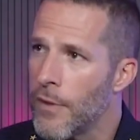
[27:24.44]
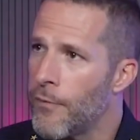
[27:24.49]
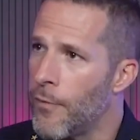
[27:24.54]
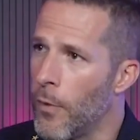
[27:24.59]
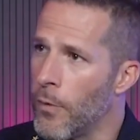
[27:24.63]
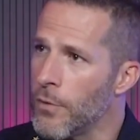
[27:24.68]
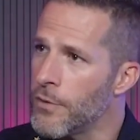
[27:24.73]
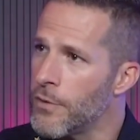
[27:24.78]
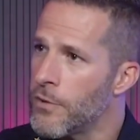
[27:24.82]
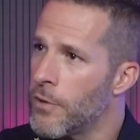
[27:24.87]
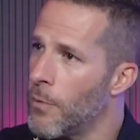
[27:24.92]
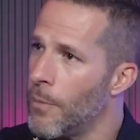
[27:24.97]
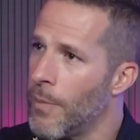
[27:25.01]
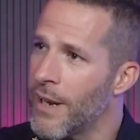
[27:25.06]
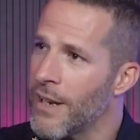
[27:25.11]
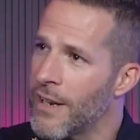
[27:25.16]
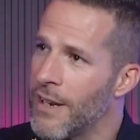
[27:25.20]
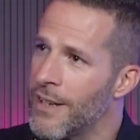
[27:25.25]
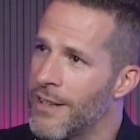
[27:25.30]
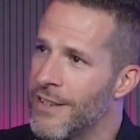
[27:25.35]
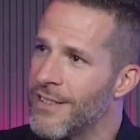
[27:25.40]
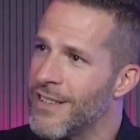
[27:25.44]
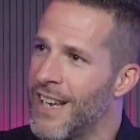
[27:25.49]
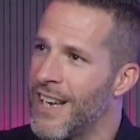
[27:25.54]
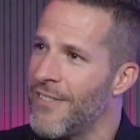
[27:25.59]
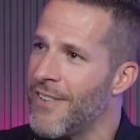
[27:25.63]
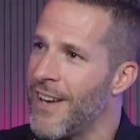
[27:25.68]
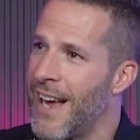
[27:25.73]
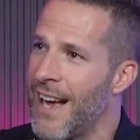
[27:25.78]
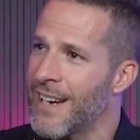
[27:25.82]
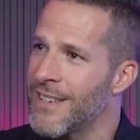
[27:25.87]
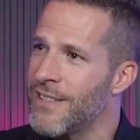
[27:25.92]
The phone, so my kid doesn't
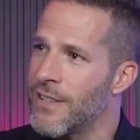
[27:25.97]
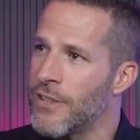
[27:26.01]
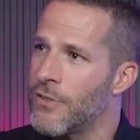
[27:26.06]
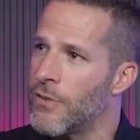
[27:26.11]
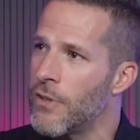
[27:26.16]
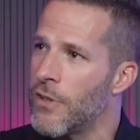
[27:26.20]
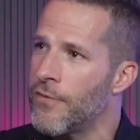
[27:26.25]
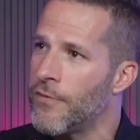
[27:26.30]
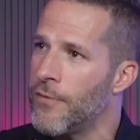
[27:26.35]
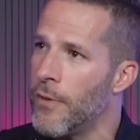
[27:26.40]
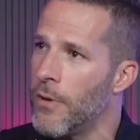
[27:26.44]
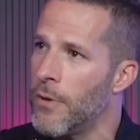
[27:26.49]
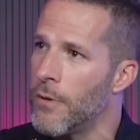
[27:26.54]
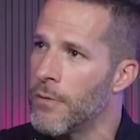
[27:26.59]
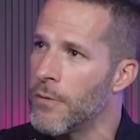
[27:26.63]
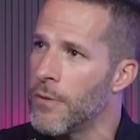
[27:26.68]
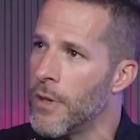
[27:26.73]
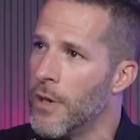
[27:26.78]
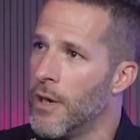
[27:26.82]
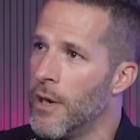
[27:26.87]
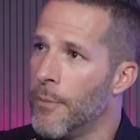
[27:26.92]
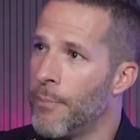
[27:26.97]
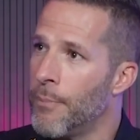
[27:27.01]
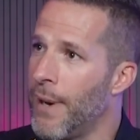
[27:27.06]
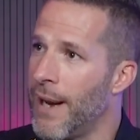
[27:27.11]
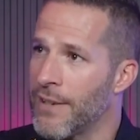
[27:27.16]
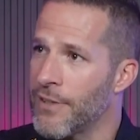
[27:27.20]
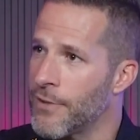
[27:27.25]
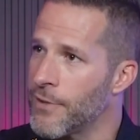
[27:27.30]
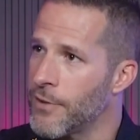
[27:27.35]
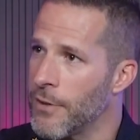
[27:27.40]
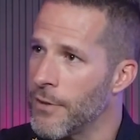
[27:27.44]
have access to the phone
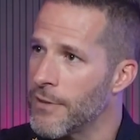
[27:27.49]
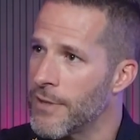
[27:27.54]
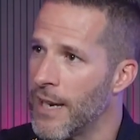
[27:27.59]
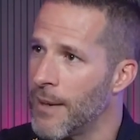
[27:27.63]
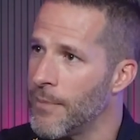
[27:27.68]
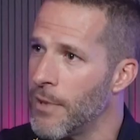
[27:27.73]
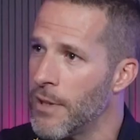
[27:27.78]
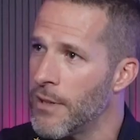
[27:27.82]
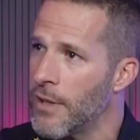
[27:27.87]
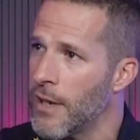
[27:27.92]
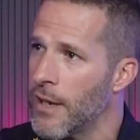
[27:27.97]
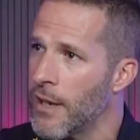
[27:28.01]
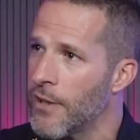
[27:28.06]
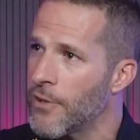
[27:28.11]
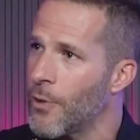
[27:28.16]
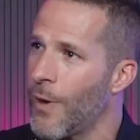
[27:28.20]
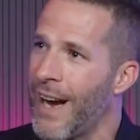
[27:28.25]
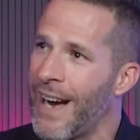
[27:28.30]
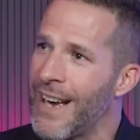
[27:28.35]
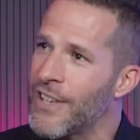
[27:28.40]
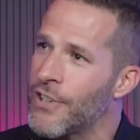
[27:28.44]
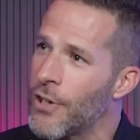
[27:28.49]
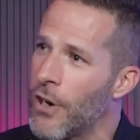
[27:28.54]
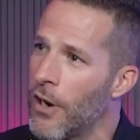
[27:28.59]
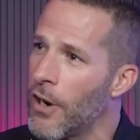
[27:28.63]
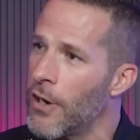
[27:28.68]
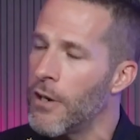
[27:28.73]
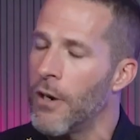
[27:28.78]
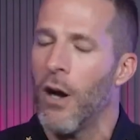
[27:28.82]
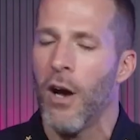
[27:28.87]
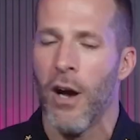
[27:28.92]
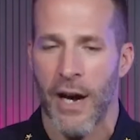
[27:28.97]
past a certain time of the day. So I
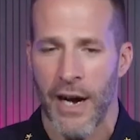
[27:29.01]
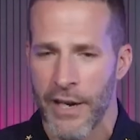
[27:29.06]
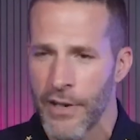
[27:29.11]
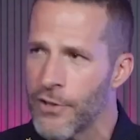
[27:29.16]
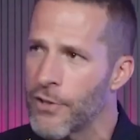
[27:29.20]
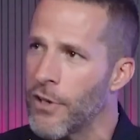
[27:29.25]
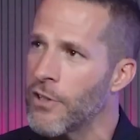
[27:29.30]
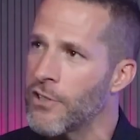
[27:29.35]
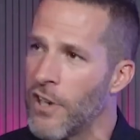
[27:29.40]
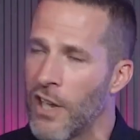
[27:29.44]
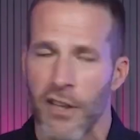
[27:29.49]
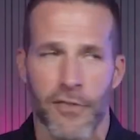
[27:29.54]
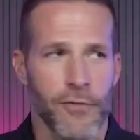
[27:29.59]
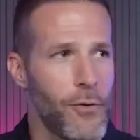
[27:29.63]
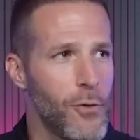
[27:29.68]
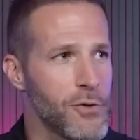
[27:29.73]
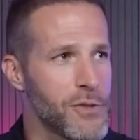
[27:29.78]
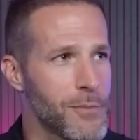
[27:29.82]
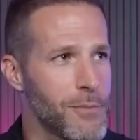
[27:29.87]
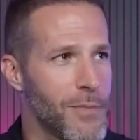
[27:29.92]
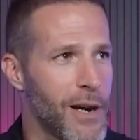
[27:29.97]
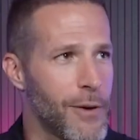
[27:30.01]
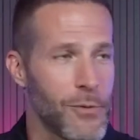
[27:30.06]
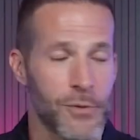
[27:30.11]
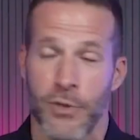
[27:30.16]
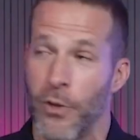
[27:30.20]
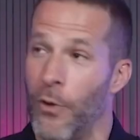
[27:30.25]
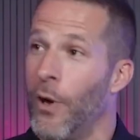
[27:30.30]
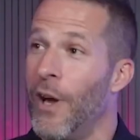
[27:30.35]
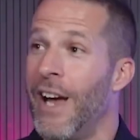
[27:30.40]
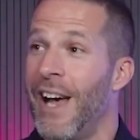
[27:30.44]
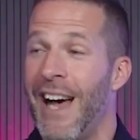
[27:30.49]
charge all the phones in my room.
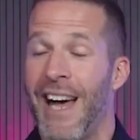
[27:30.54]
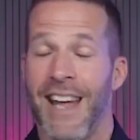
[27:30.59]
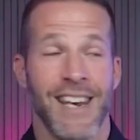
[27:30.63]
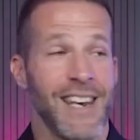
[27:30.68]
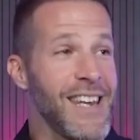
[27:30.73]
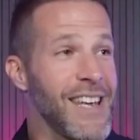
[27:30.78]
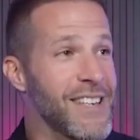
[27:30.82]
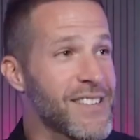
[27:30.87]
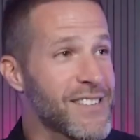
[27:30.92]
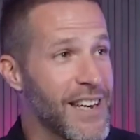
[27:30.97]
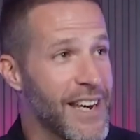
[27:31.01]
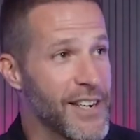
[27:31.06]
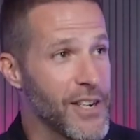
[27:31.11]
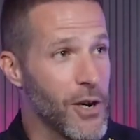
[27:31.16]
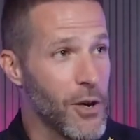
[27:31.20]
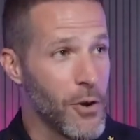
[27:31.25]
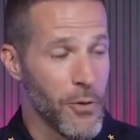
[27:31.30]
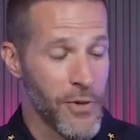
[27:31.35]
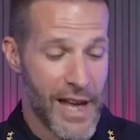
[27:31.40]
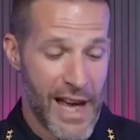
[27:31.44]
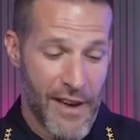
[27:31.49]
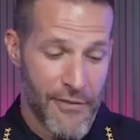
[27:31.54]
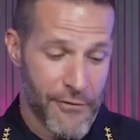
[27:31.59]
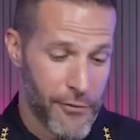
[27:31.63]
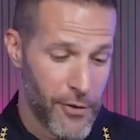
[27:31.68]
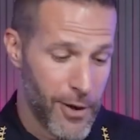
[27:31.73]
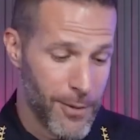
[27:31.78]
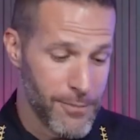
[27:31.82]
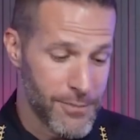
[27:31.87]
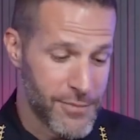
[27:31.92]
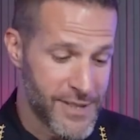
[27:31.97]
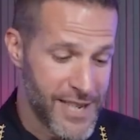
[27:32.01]
So at least I know that from